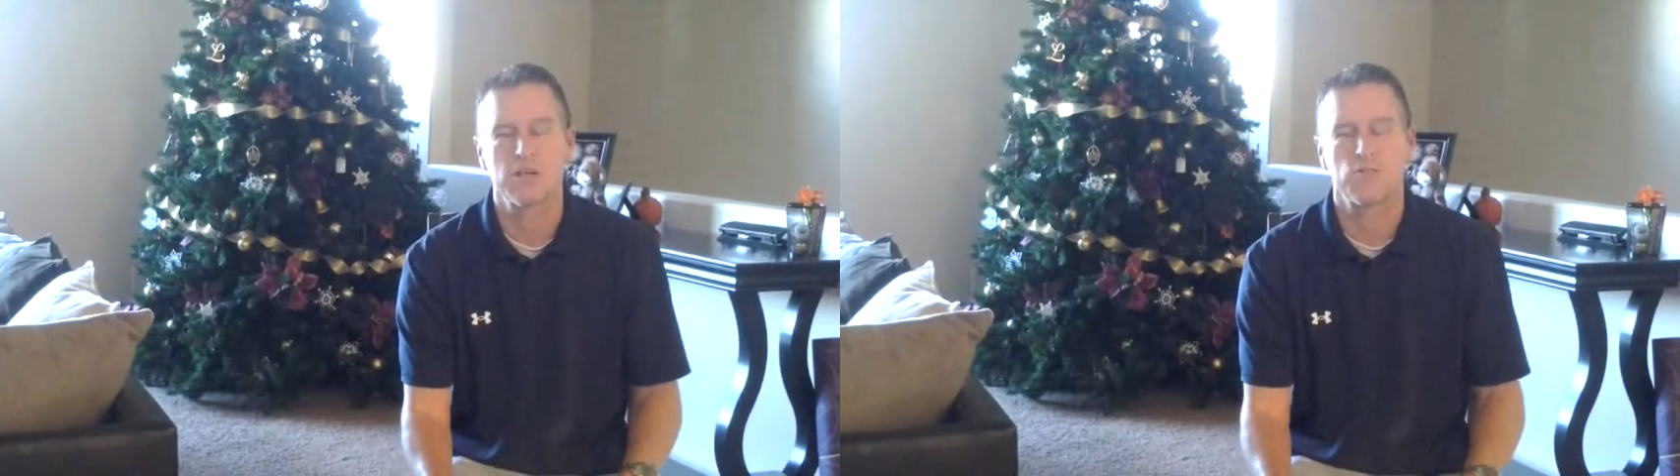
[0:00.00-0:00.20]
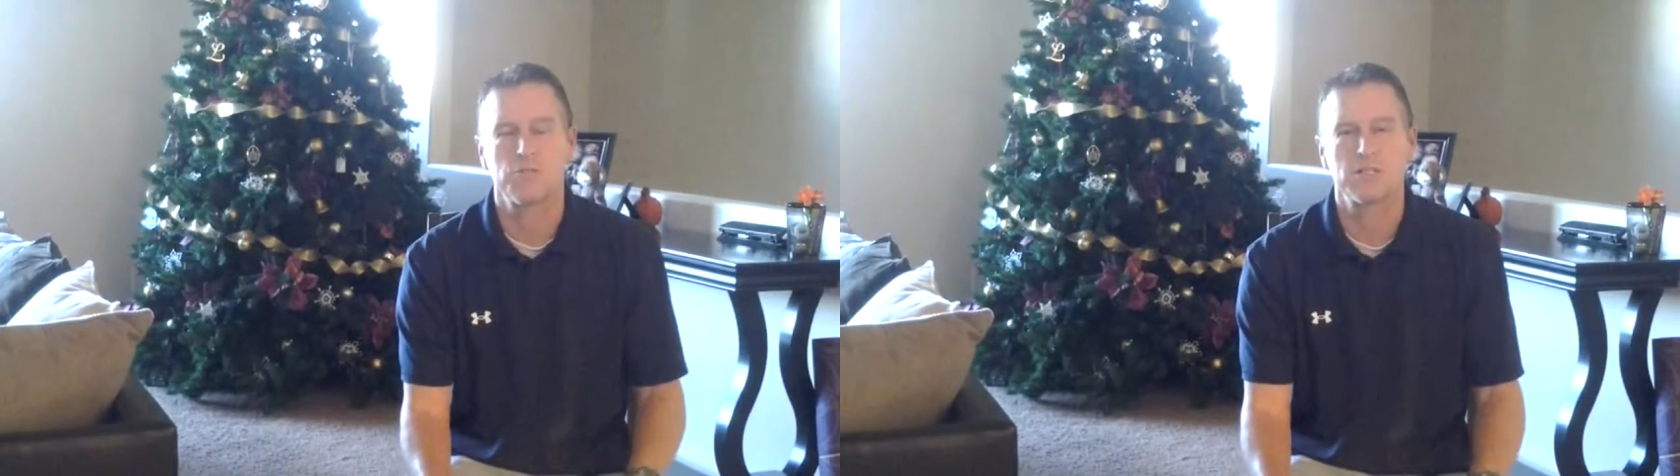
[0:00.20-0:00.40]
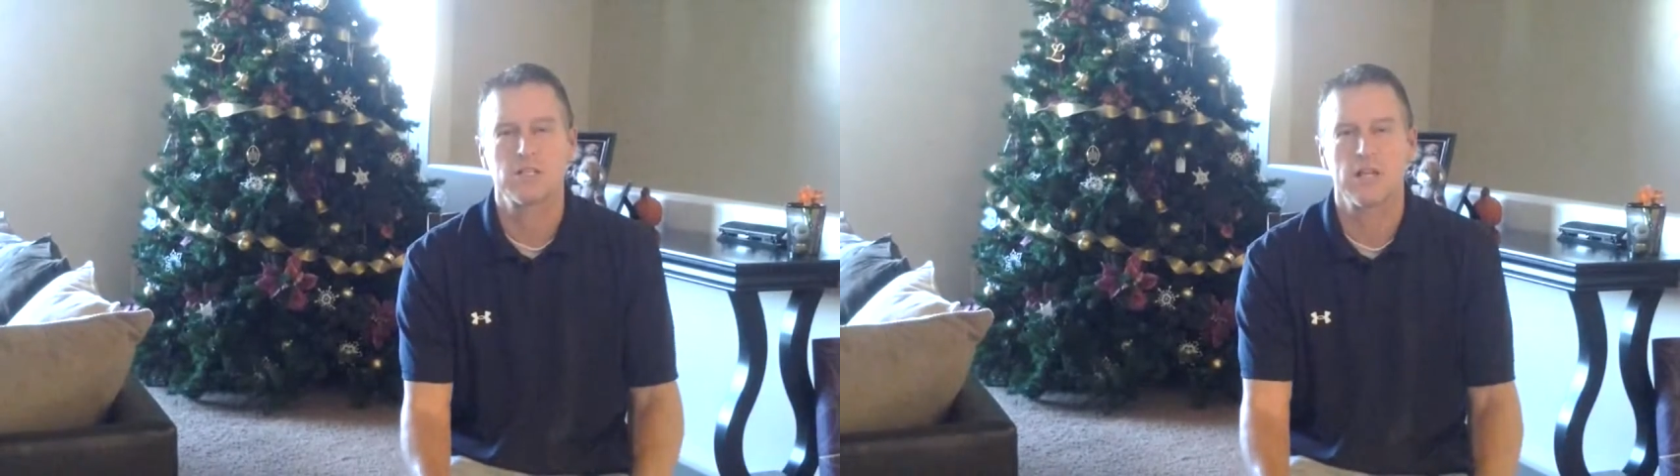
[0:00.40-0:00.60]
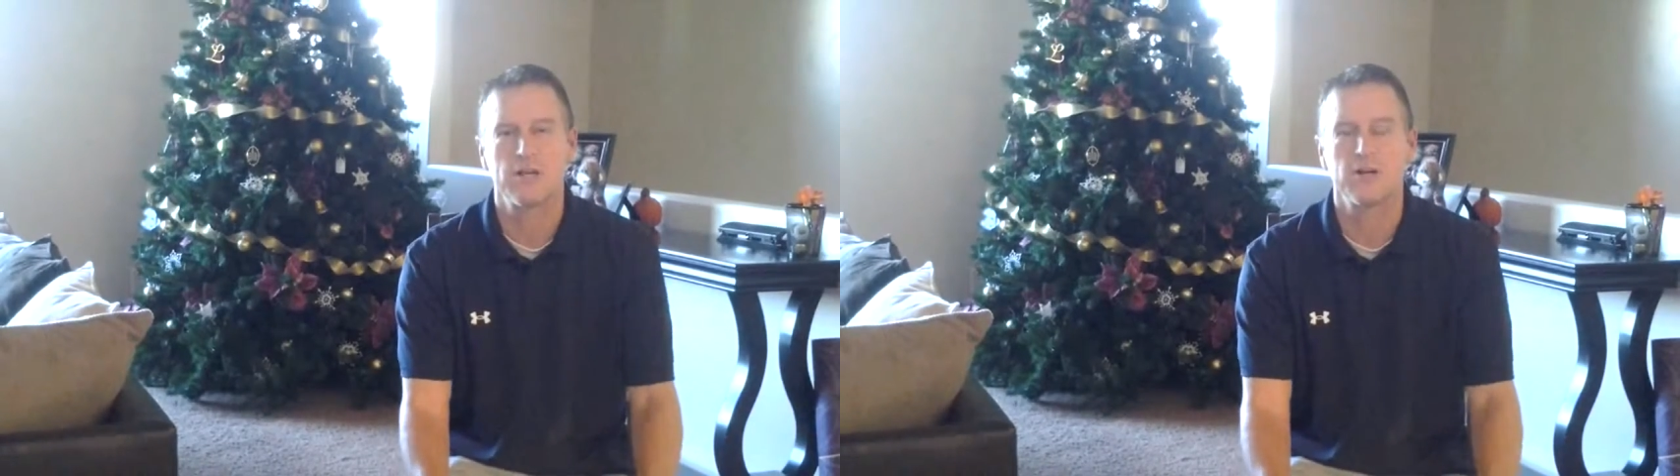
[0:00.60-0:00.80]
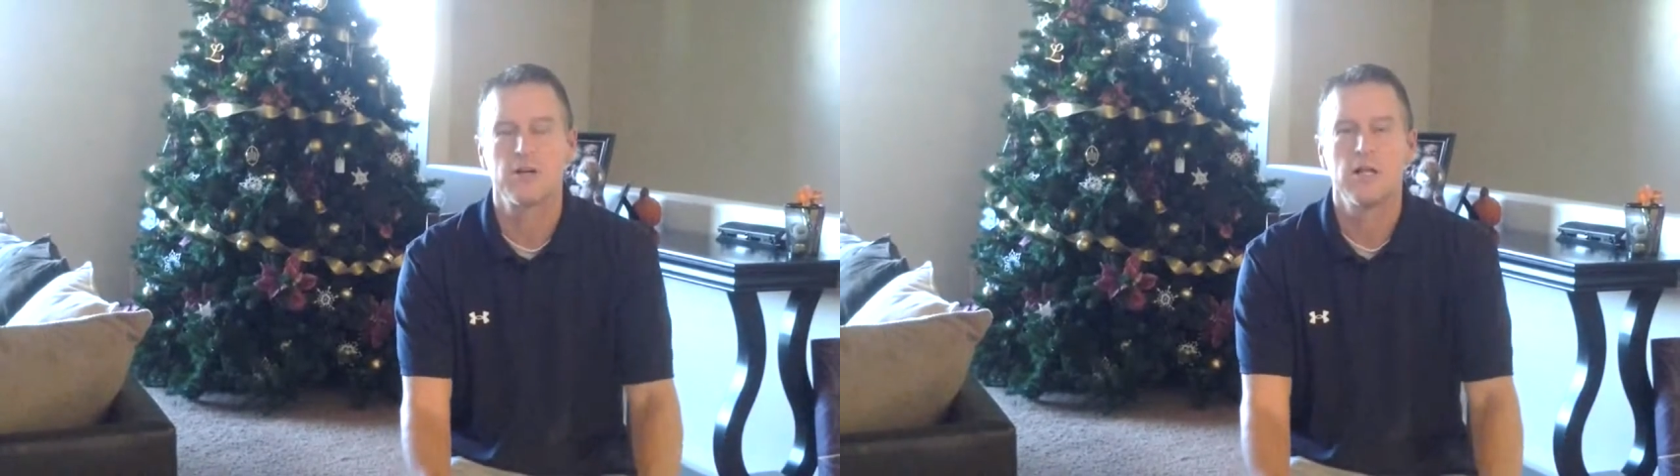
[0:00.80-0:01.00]
several months
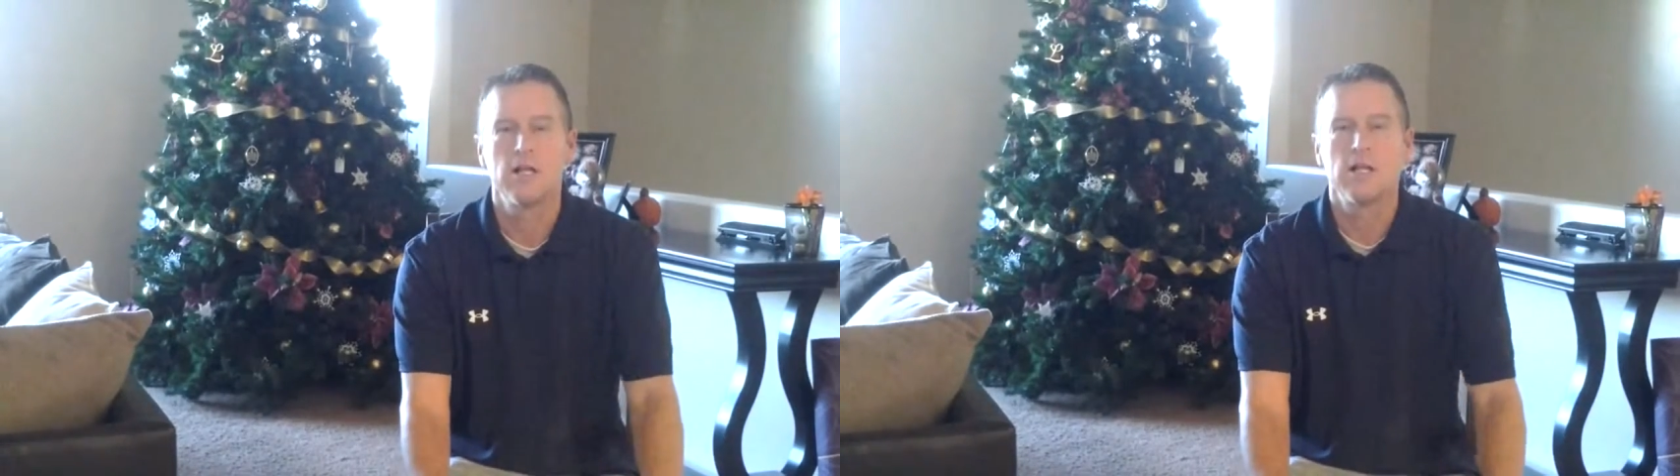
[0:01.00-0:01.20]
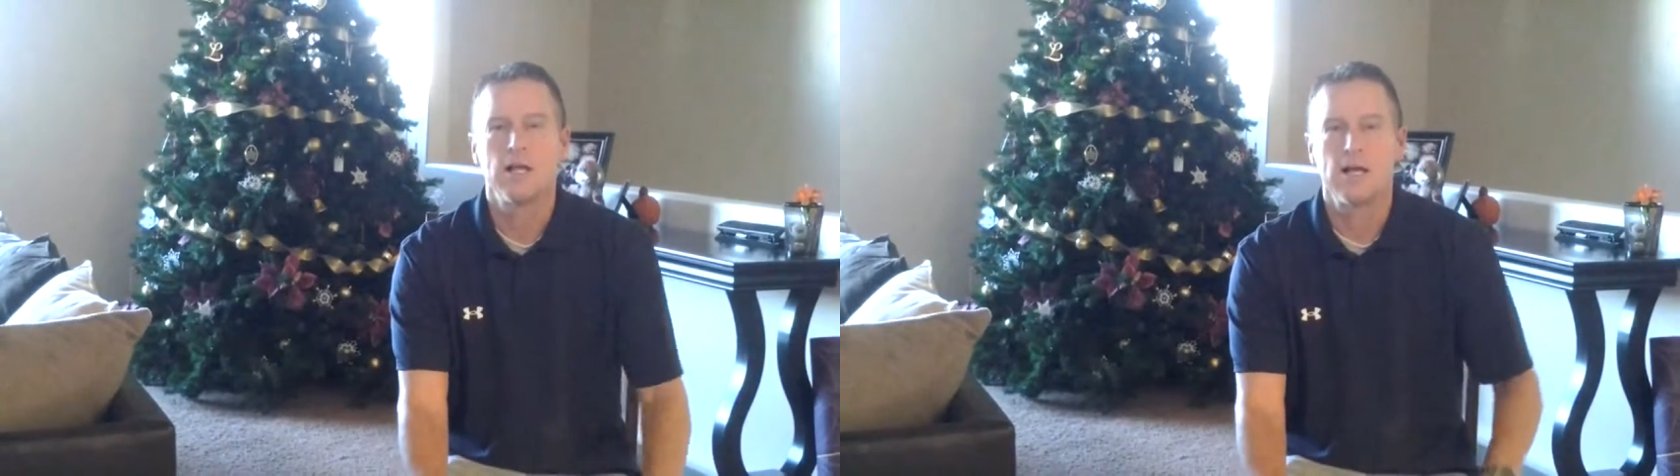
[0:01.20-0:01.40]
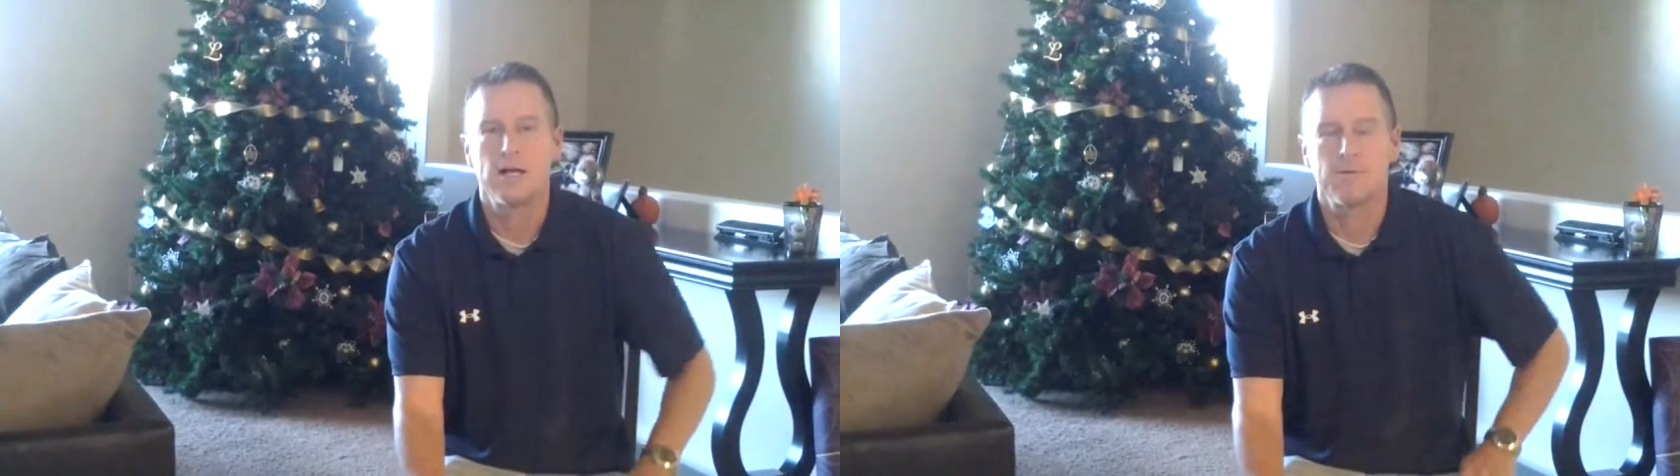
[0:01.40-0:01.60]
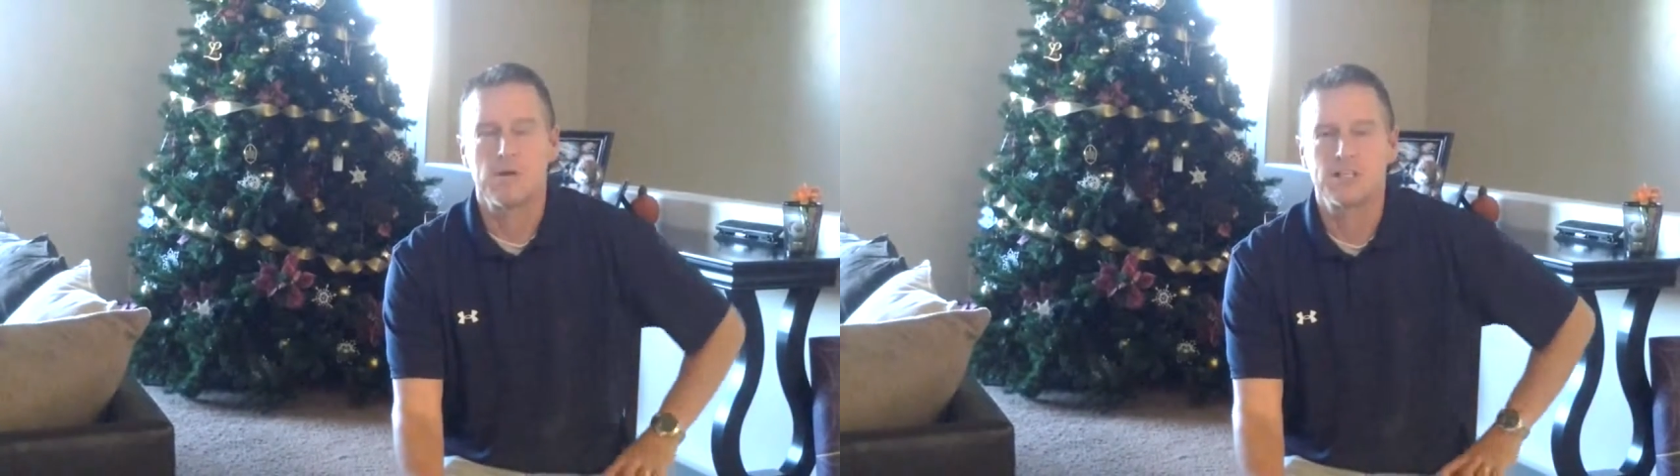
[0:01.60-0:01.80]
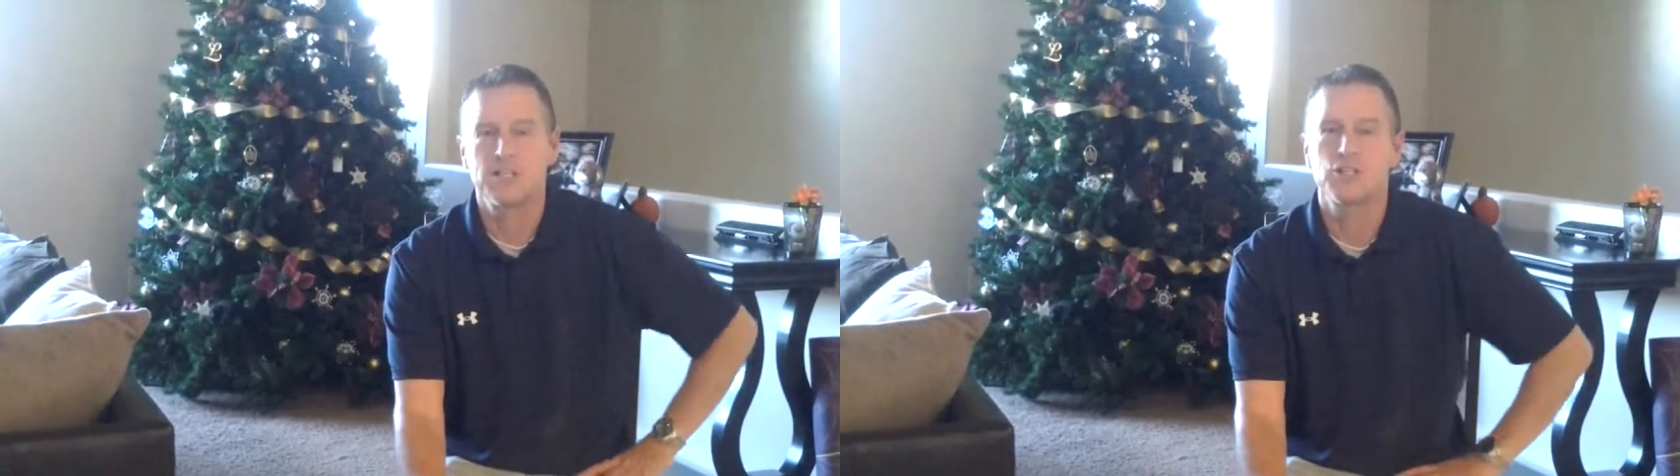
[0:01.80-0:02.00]
later, my
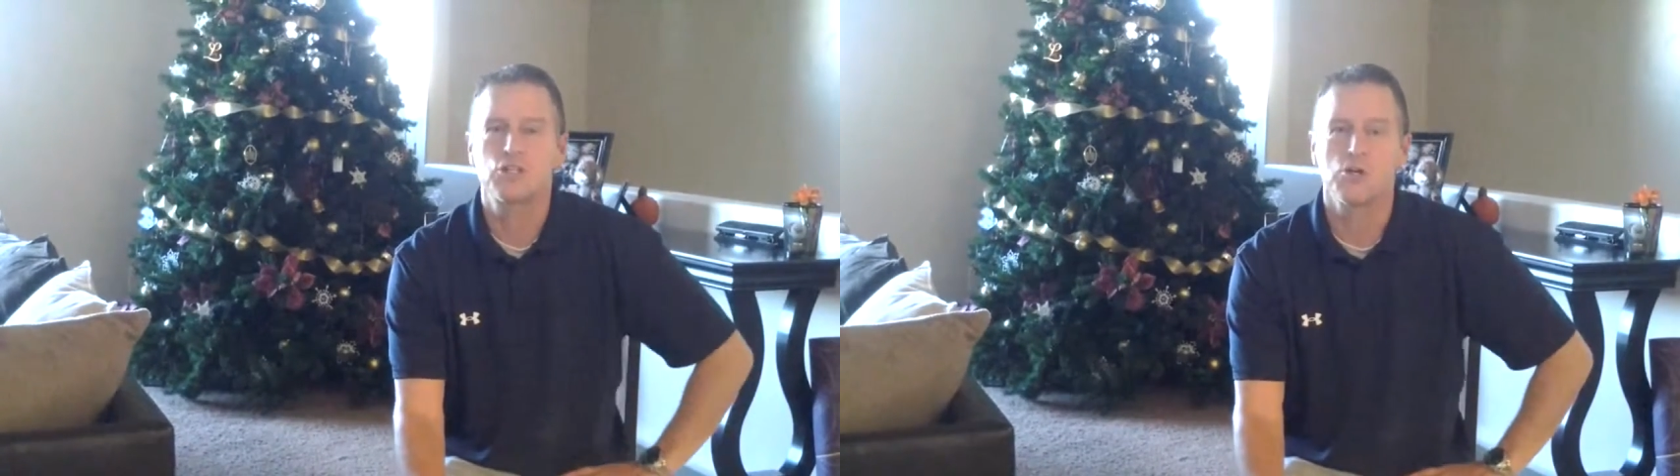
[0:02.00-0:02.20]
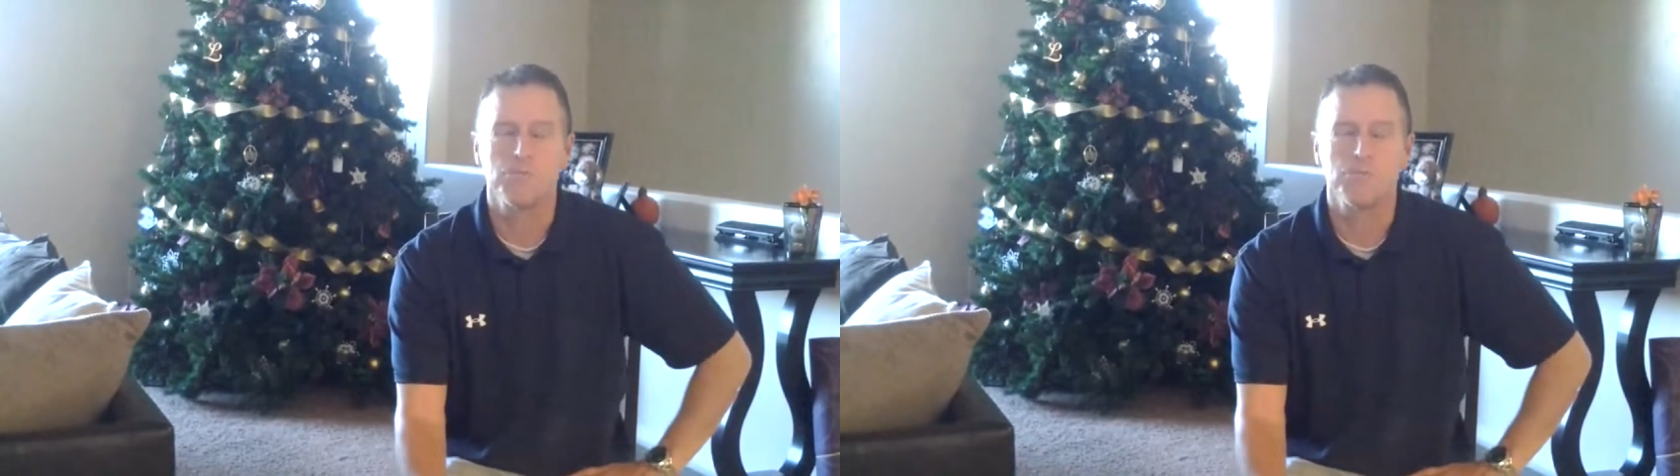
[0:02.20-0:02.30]
sister told